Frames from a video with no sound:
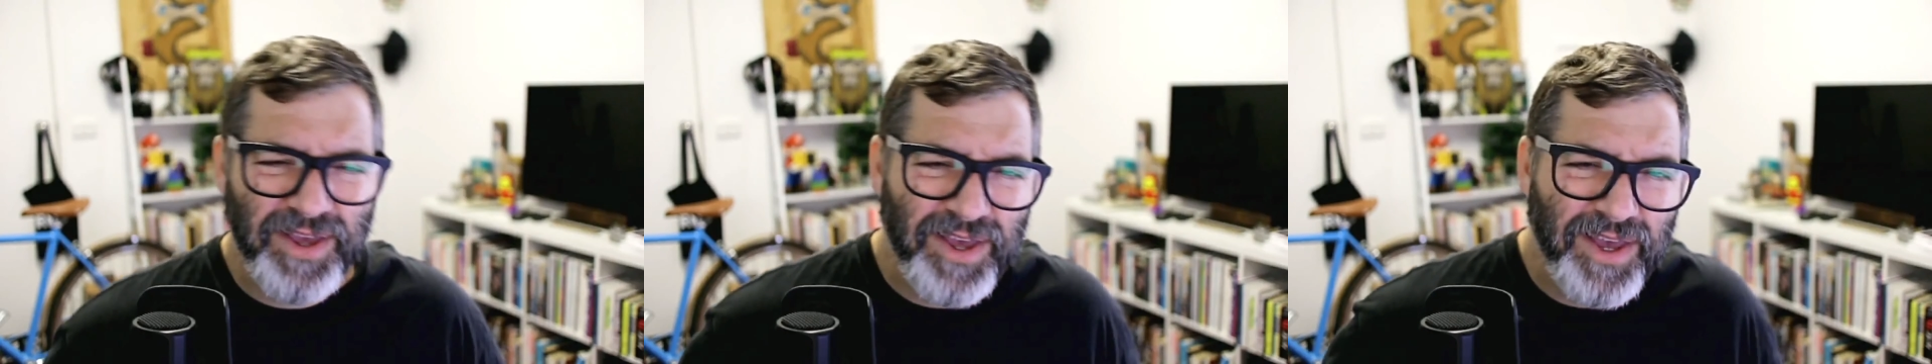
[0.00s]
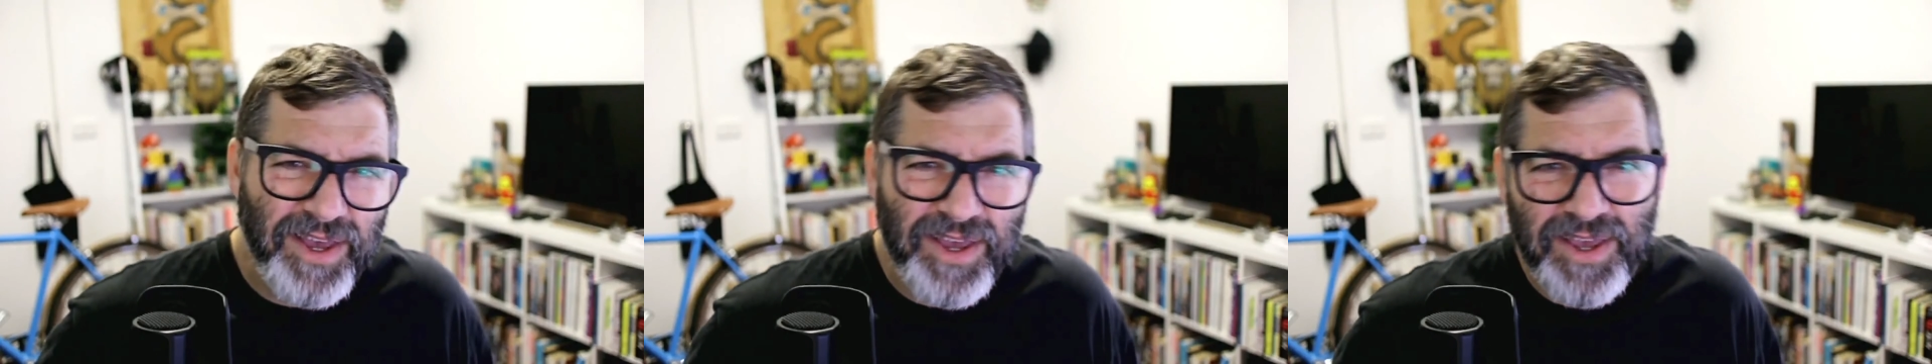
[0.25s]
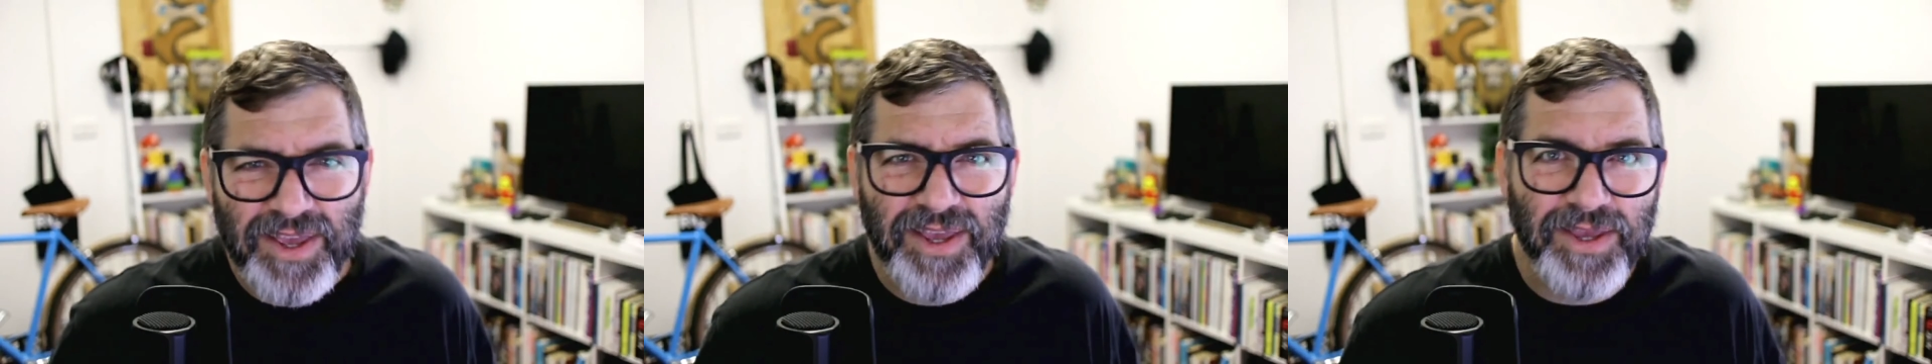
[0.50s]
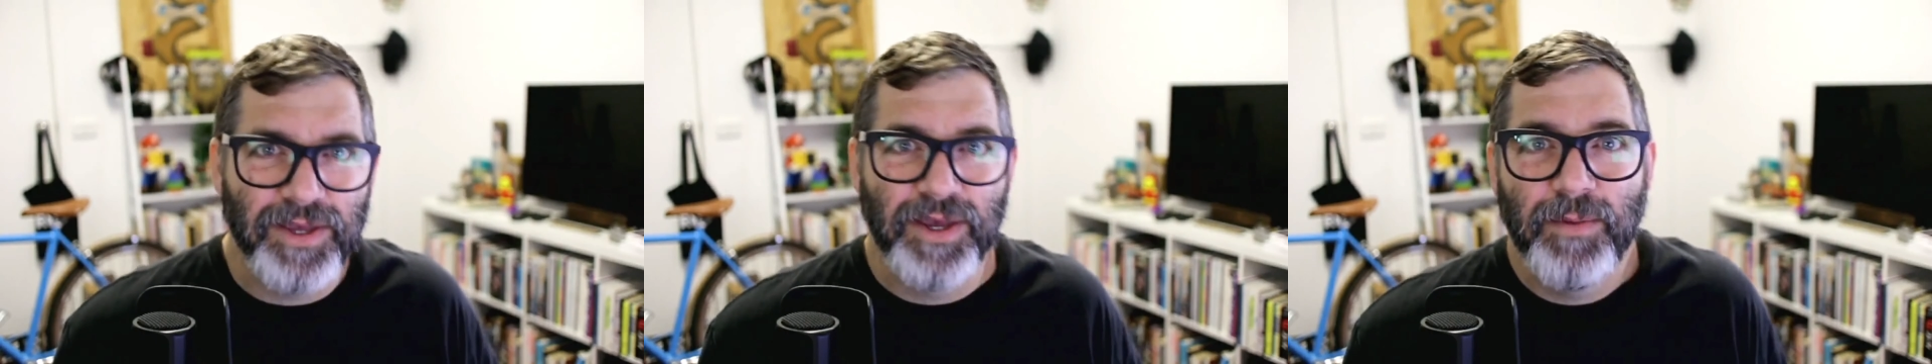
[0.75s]

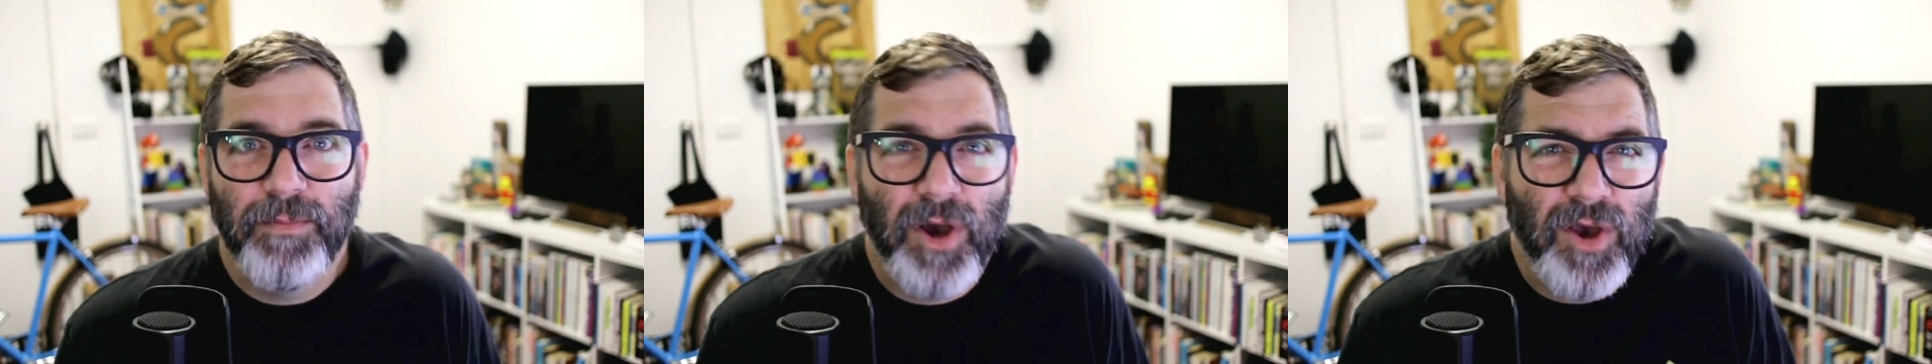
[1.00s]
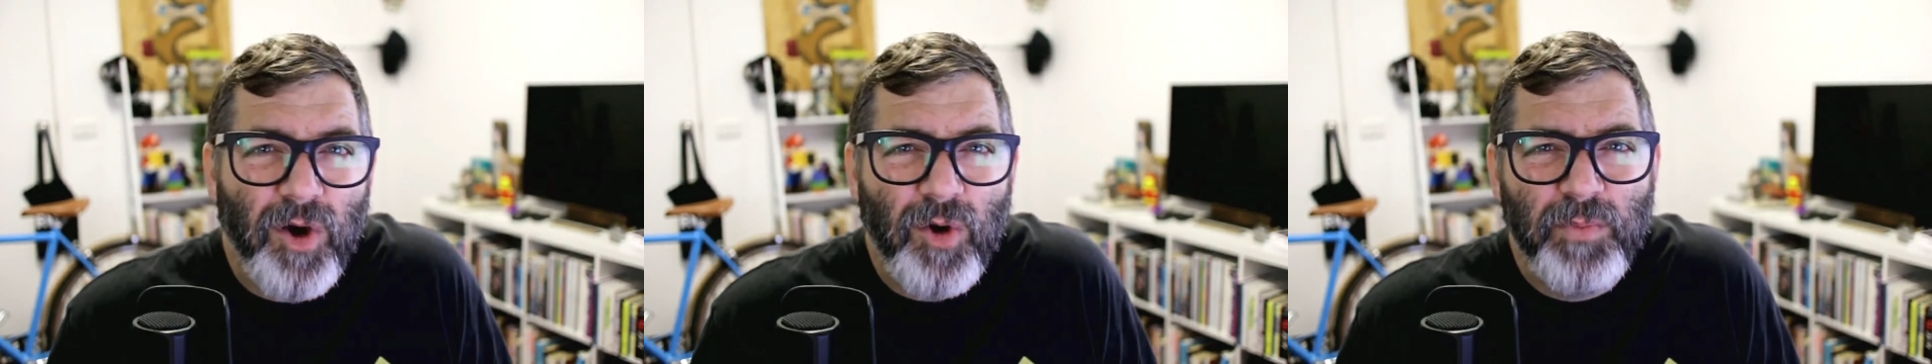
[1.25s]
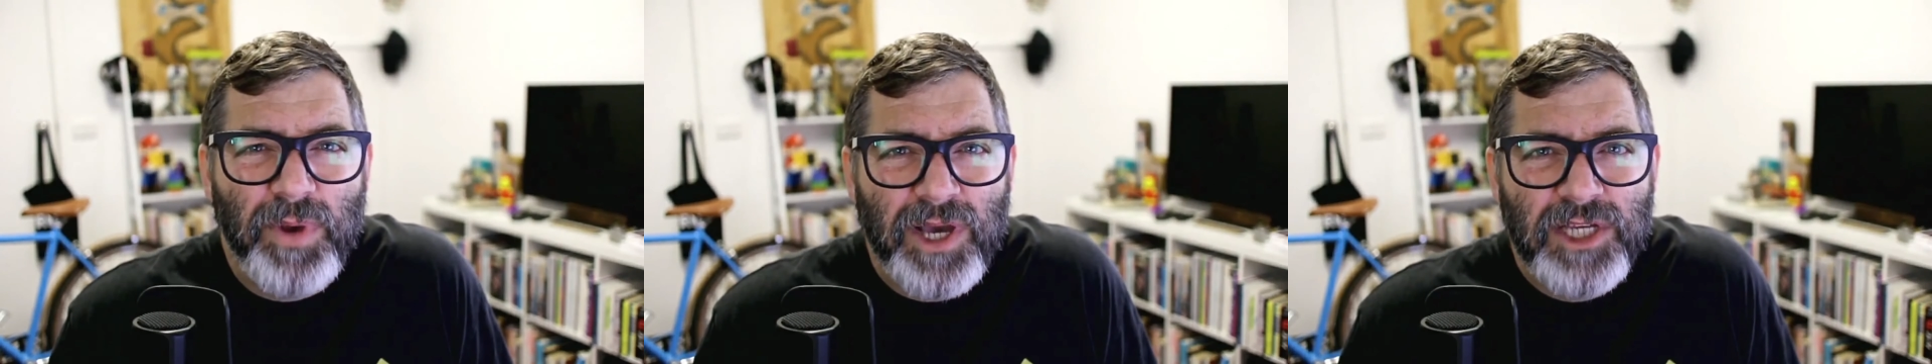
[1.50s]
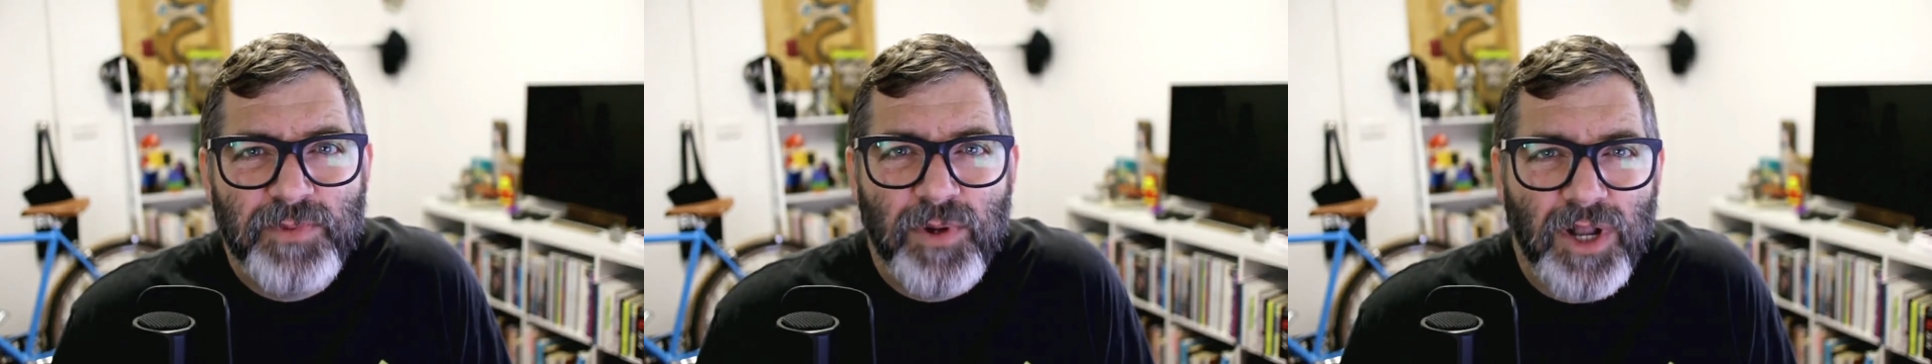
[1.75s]
hey, my old
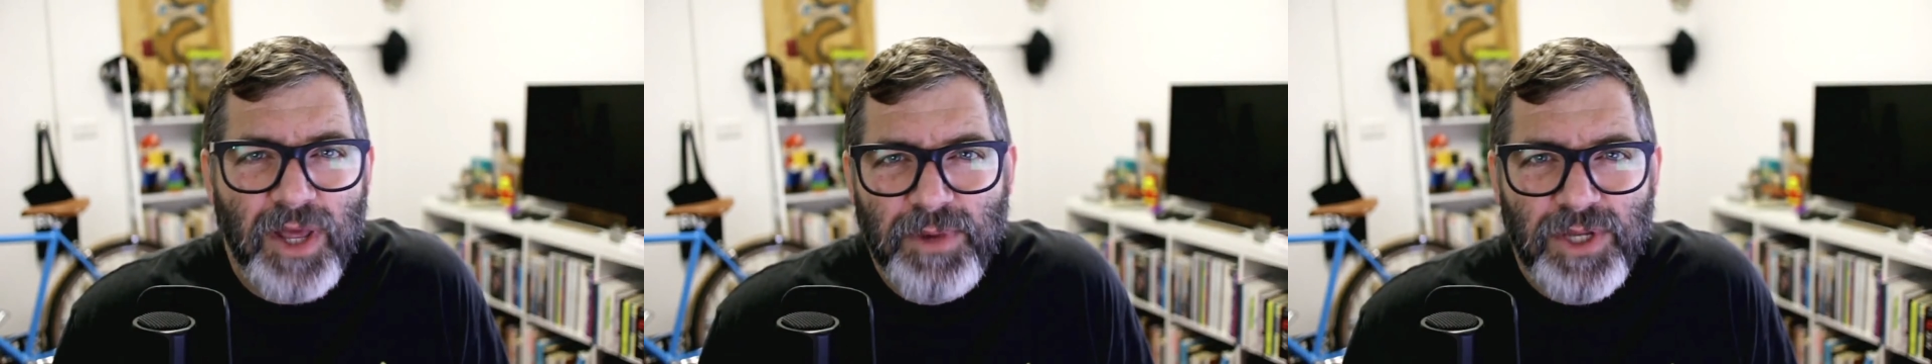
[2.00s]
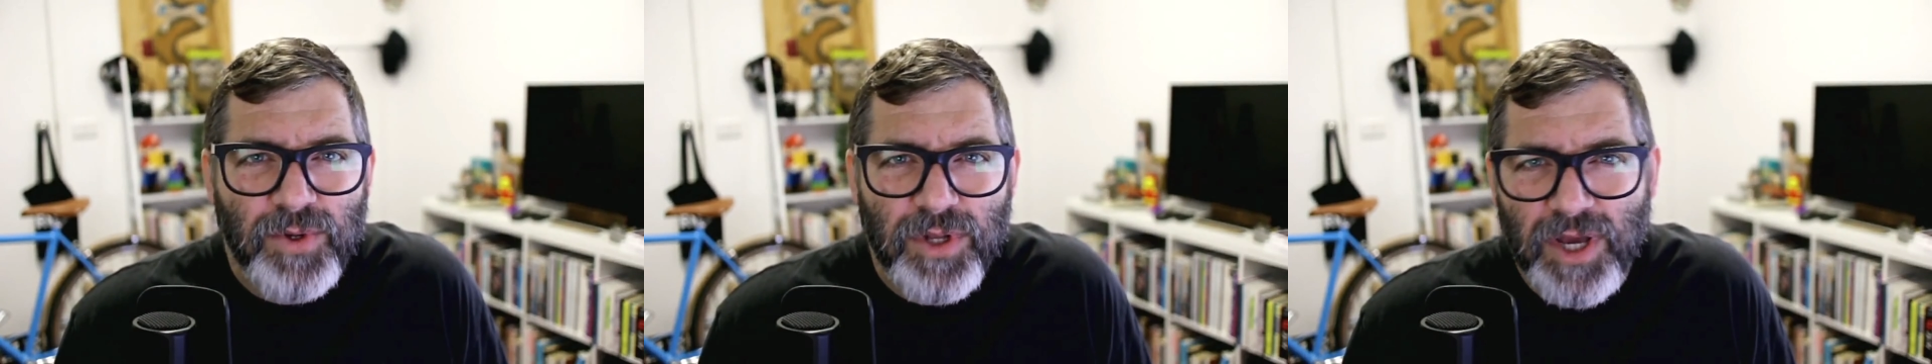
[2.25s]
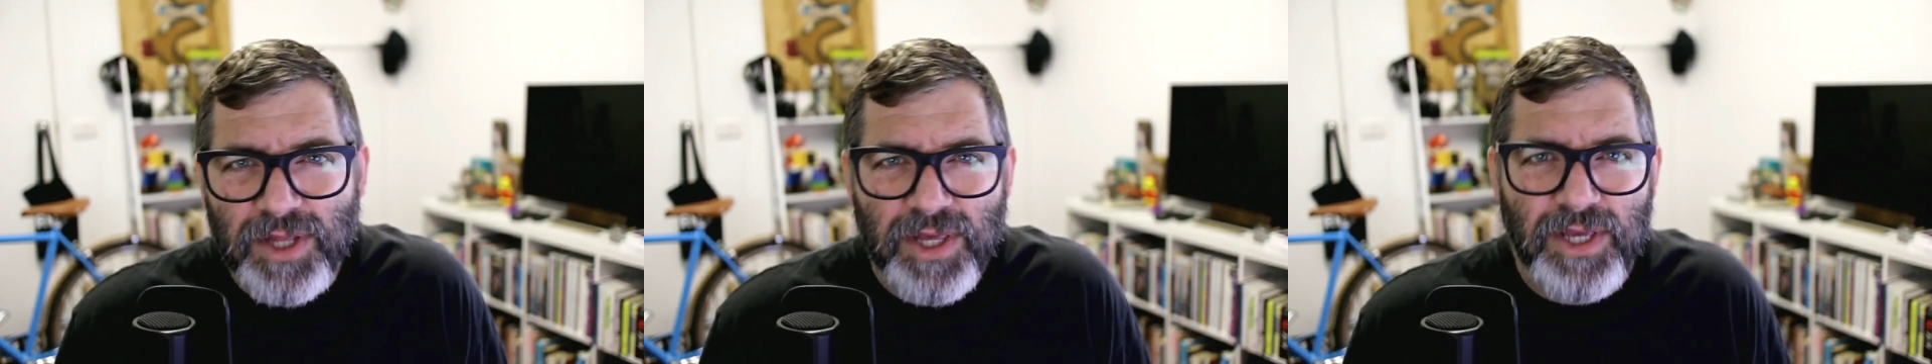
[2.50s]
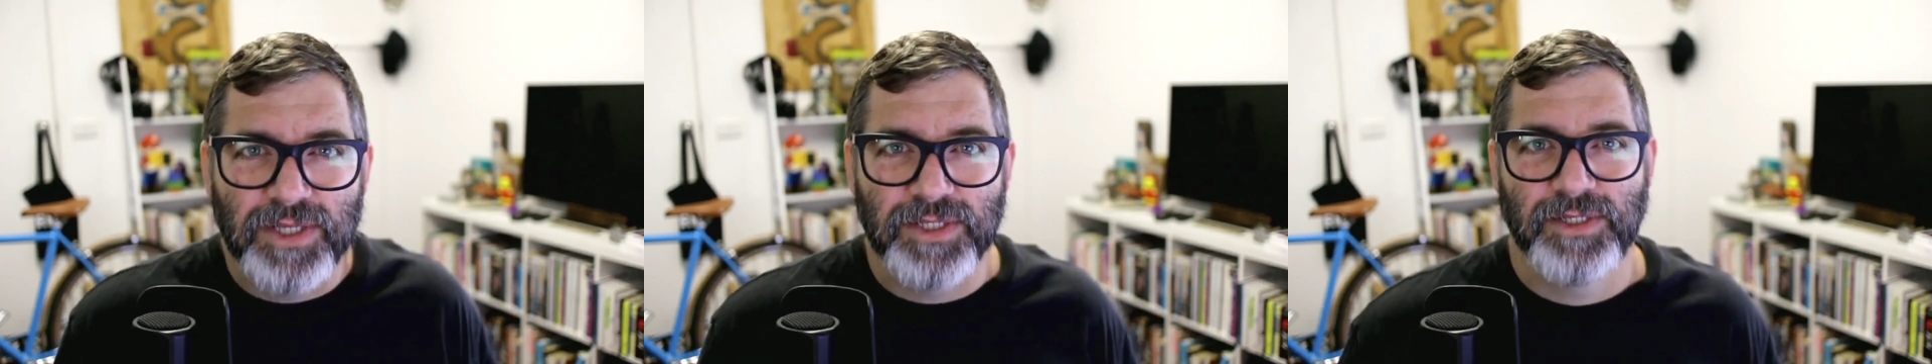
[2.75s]
page builder let me do it like
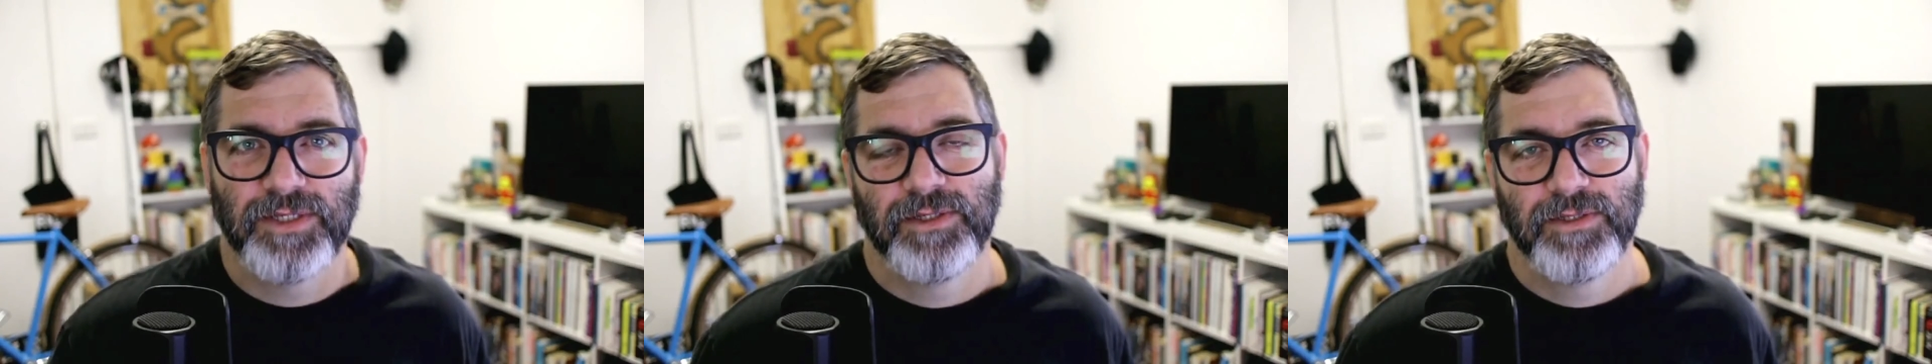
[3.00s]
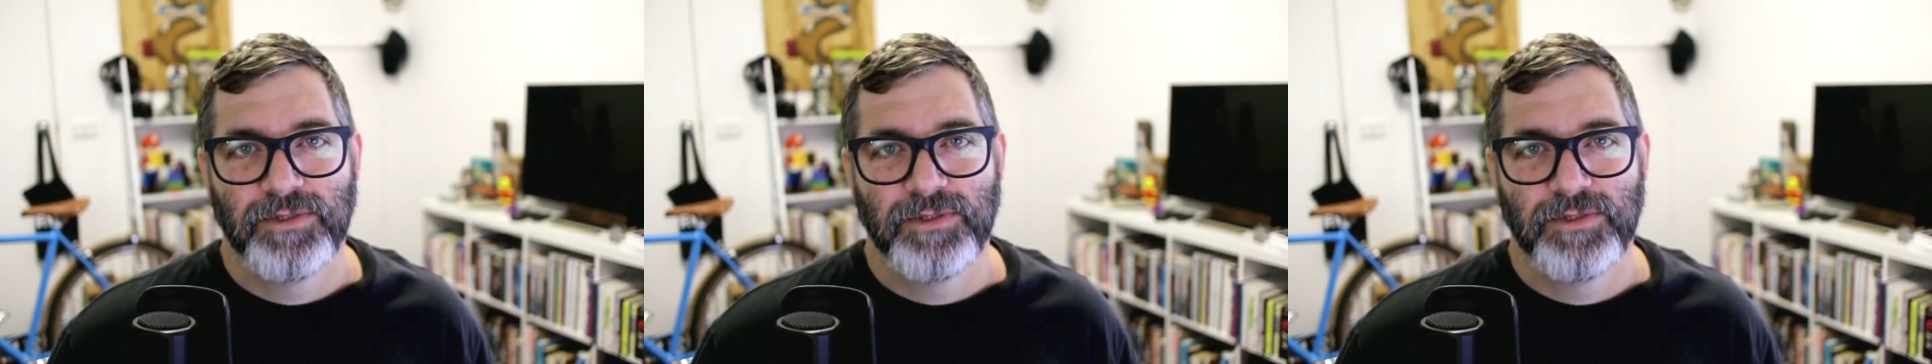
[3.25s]
this.